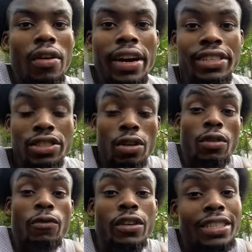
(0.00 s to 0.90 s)
right, so the
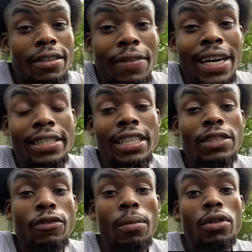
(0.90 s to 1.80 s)
first advice is
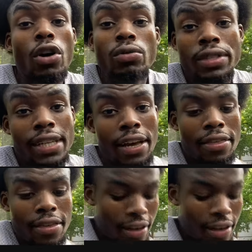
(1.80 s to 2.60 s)
from Coach Scythe.